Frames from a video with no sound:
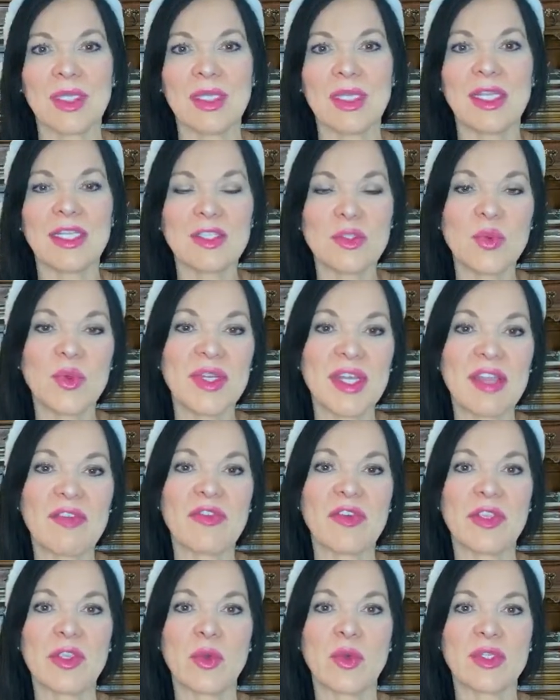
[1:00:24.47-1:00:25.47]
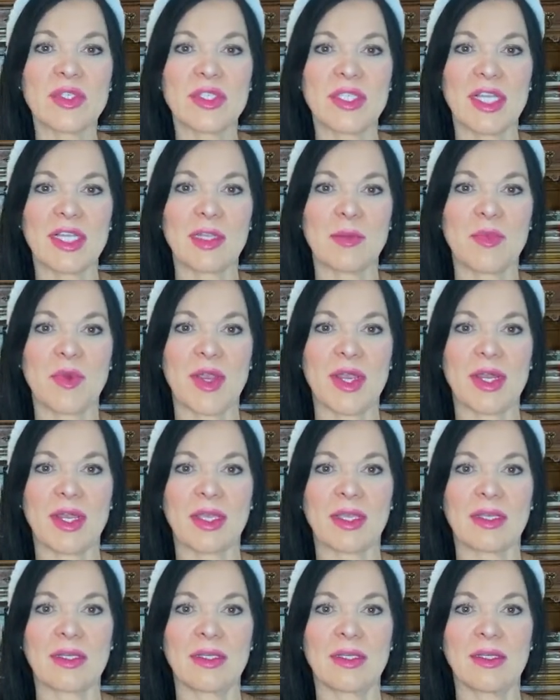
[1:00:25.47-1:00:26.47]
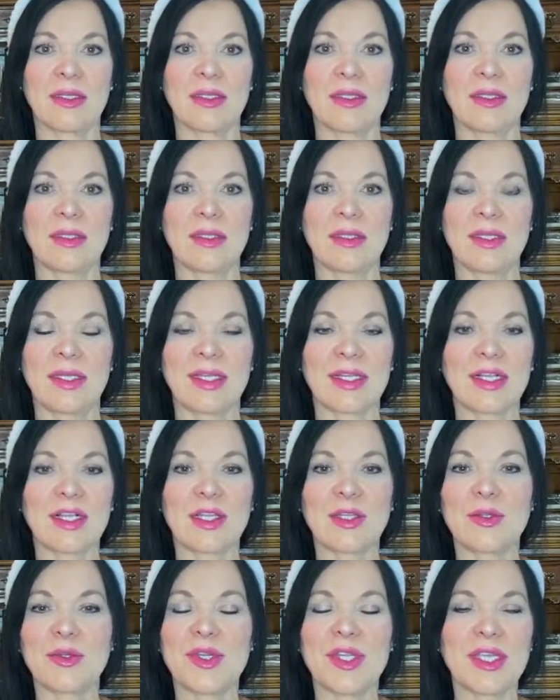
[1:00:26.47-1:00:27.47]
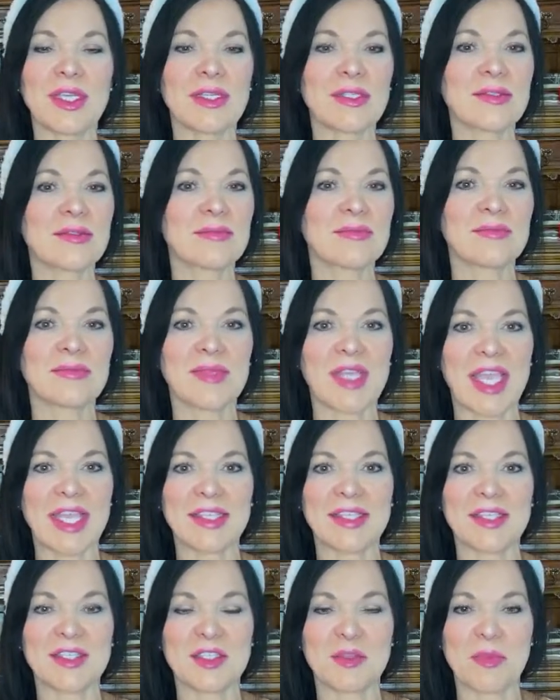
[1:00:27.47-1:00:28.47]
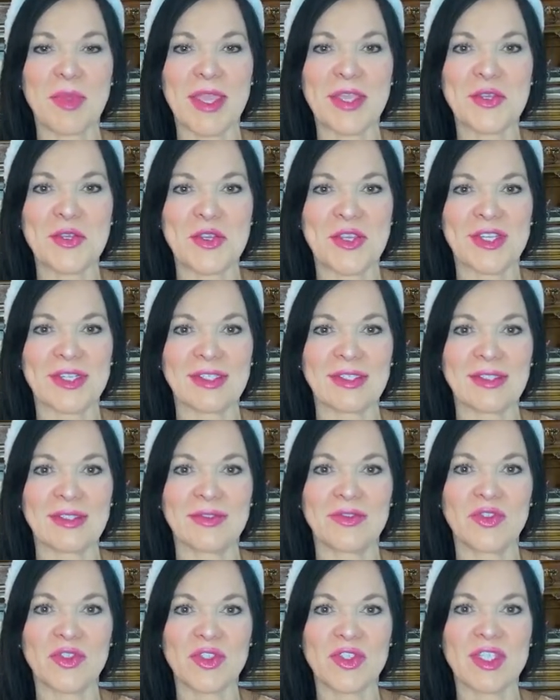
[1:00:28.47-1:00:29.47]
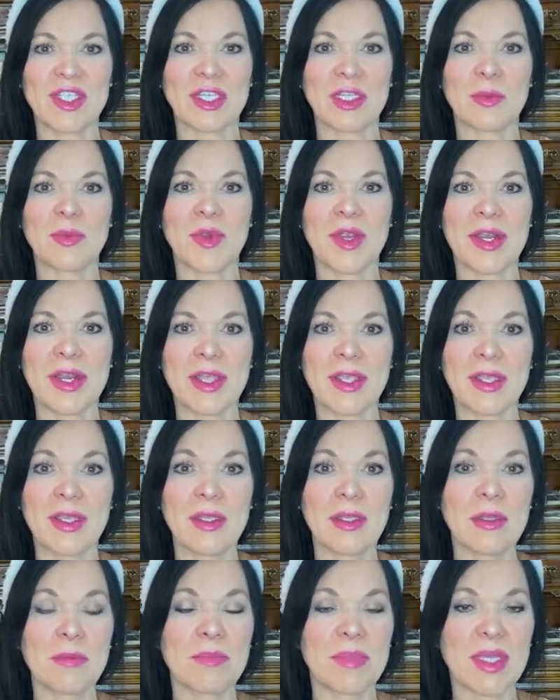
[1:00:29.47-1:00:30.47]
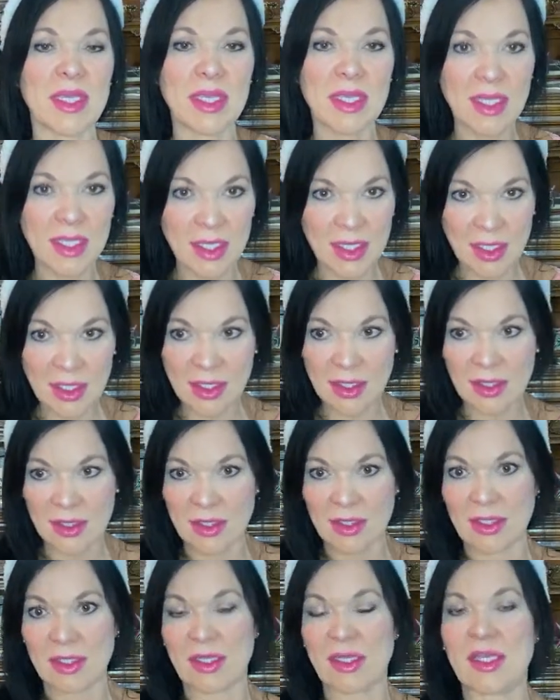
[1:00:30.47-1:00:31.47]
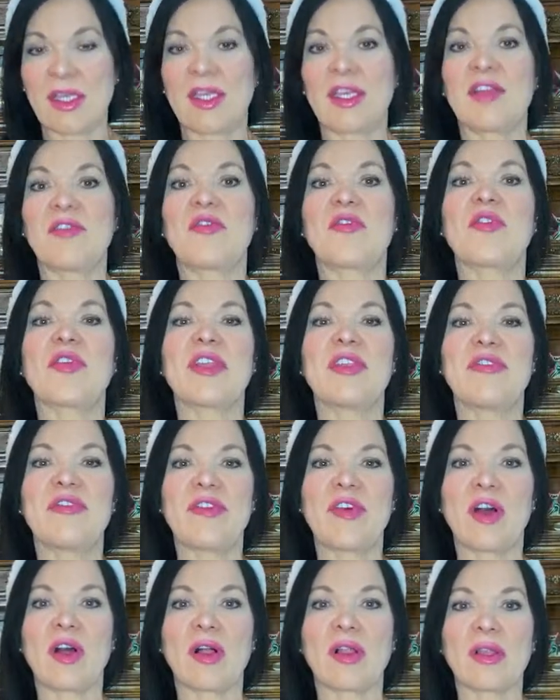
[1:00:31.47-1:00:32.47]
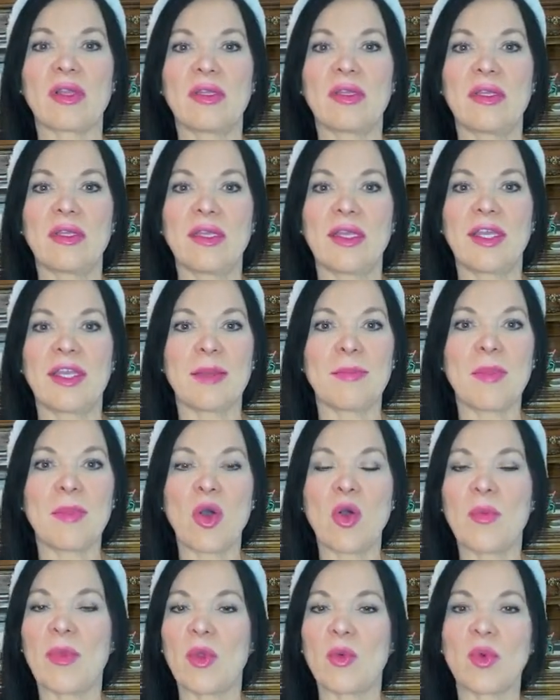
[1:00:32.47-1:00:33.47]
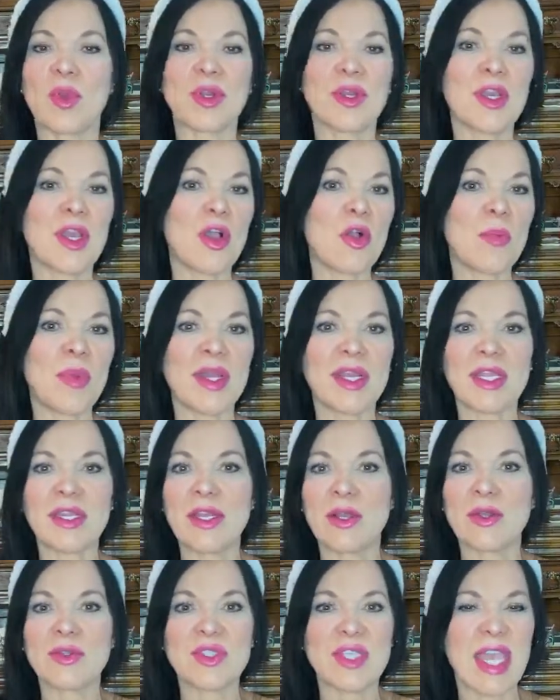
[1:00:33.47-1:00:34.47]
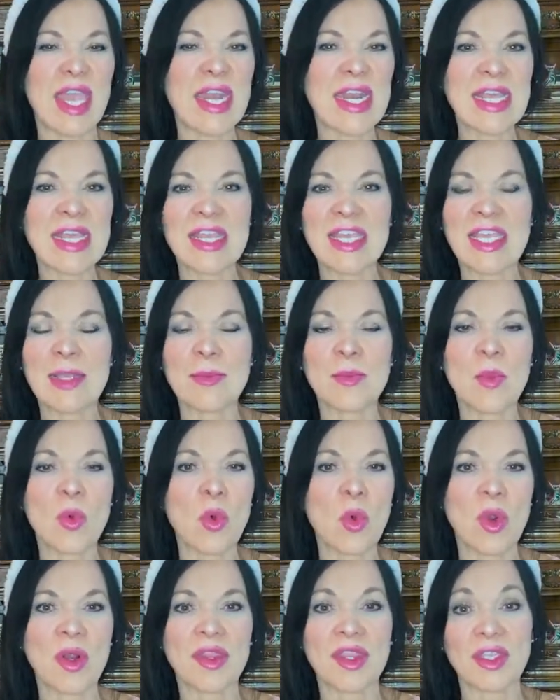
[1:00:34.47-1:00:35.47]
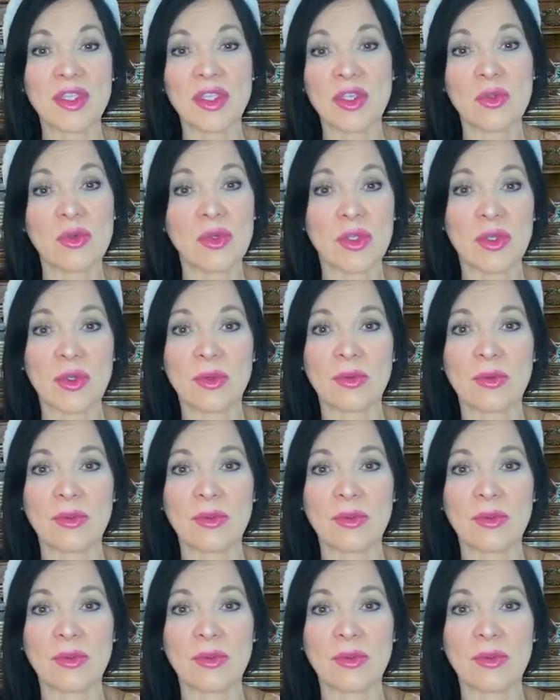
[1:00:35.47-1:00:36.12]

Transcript: It's whatever you're celebrating, including anticipation. Just celebrating being in a free fall, in a moment where nobody knows anything more than you do.